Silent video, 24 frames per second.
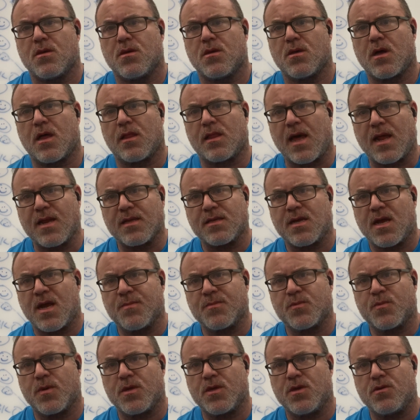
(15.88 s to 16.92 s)
a lot of
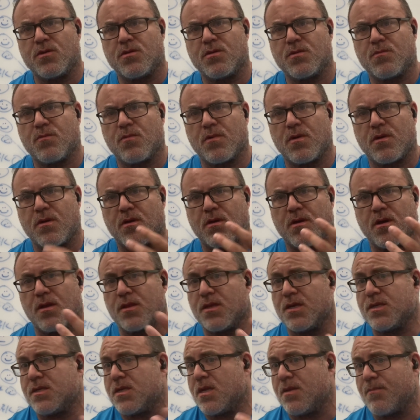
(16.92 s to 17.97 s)
times when at
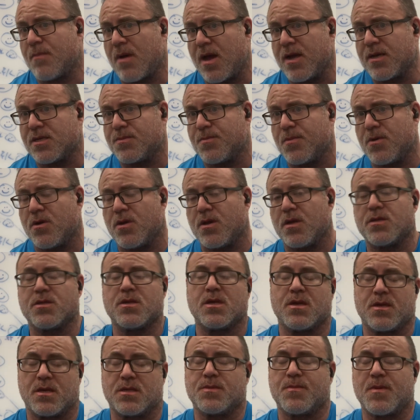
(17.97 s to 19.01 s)
least in my
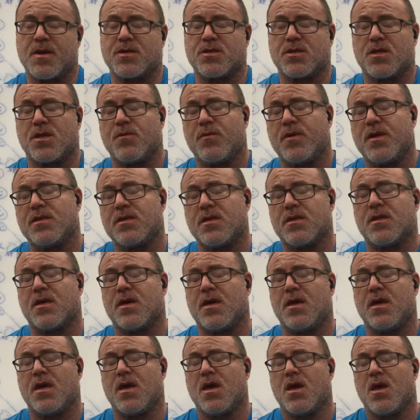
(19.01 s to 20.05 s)
experience, especially
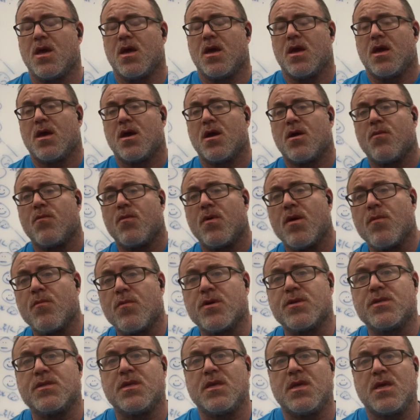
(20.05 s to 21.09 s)
recently, when
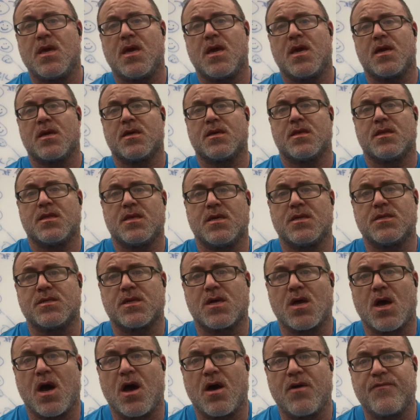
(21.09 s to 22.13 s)
we're seeing these
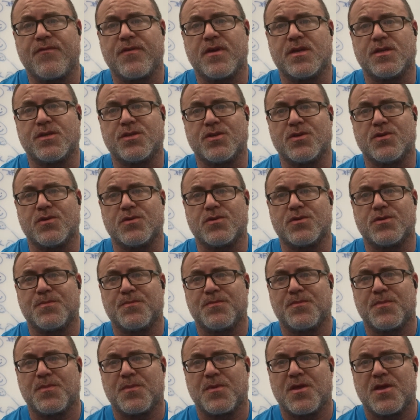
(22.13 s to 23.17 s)
golf issues,
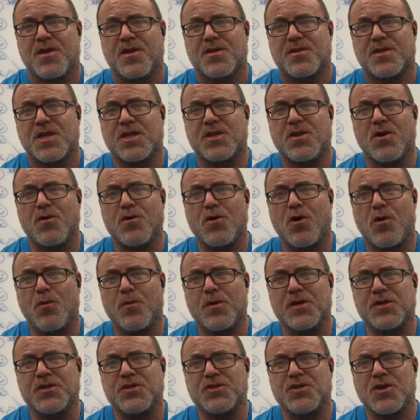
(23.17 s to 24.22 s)
they don't
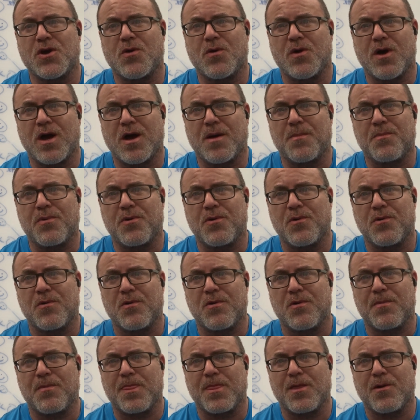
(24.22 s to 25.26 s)
always show up
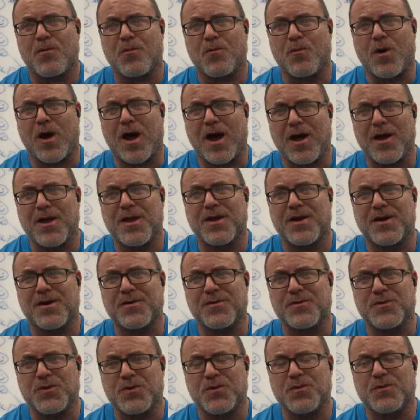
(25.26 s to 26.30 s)

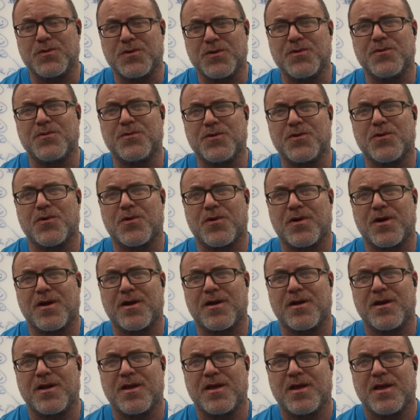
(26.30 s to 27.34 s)
while you do
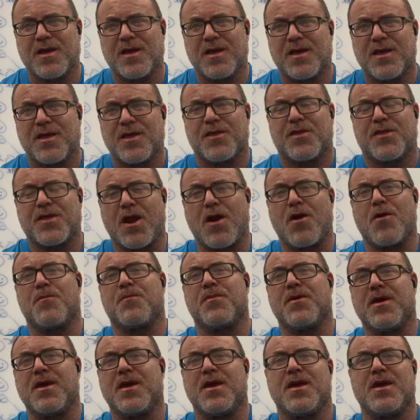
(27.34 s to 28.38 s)
your
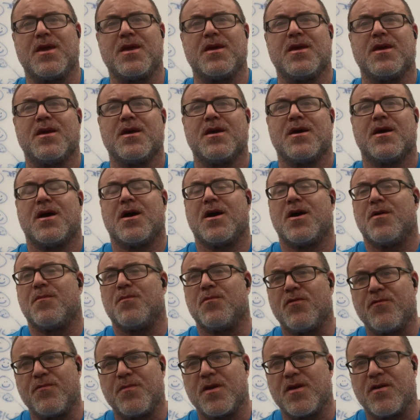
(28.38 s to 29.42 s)
therapy,
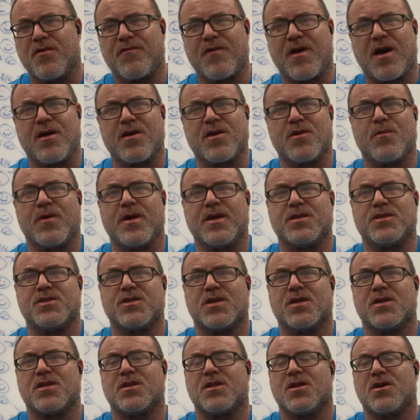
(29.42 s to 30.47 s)
movement
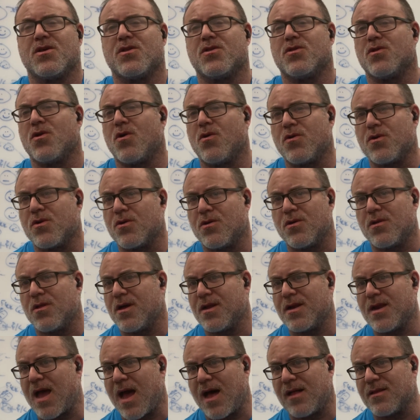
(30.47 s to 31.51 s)
evaluation, local
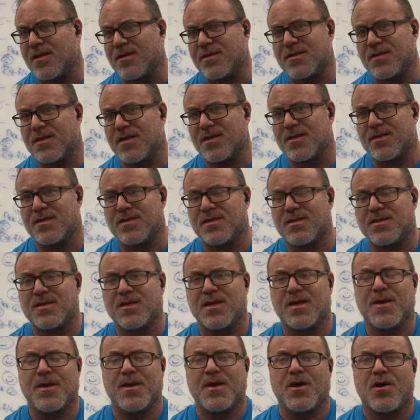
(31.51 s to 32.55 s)
analysis,
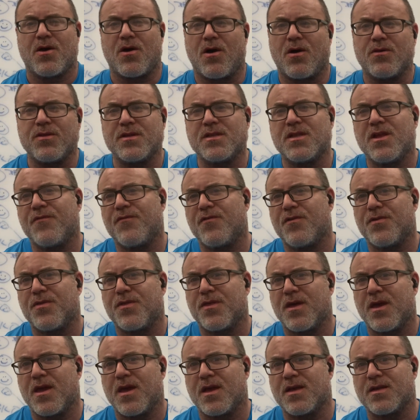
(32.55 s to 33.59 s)
all the different
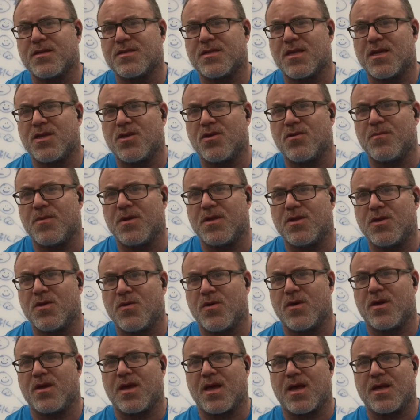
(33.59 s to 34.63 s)
things that you'd be
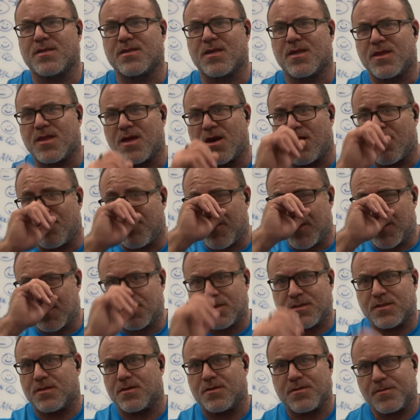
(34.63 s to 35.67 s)
doing as a
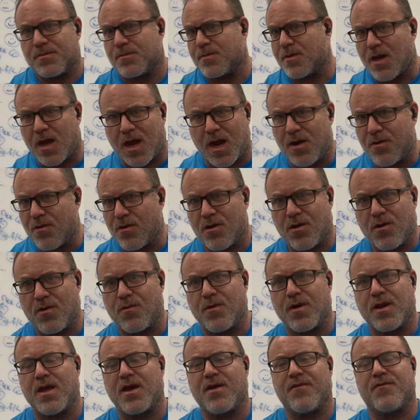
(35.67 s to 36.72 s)
therapist, chiro,
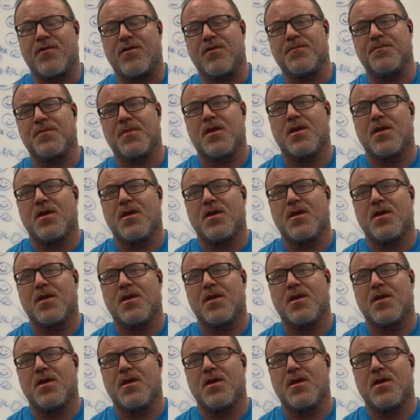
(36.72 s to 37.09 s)
whatever.